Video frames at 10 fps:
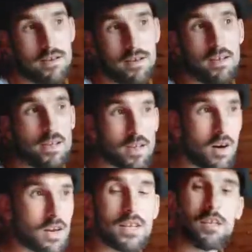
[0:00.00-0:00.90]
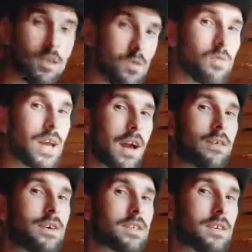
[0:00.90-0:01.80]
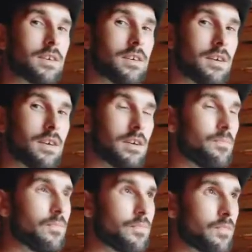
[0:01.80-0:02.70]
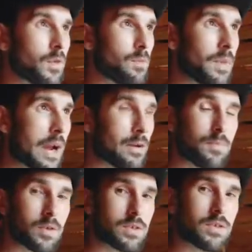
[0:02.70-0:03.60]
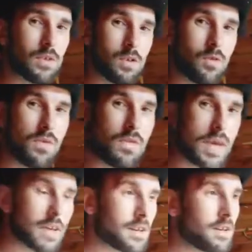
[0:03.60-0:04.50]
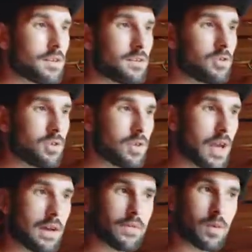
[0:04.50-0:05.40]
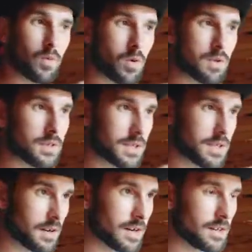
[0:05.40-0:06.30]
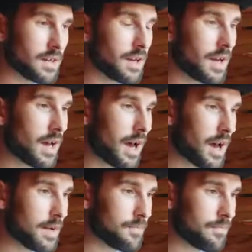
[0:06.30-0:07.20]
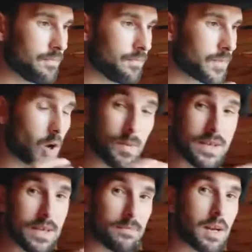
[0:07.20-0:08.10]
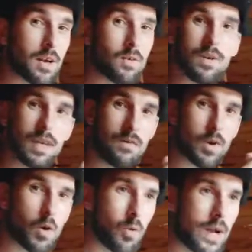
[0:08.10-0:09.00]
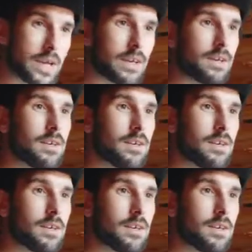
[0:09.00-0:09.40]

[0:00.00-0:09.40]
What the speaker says: entirely new character from Harry Potter that you think should have a wand design, comment down below. Leave a quick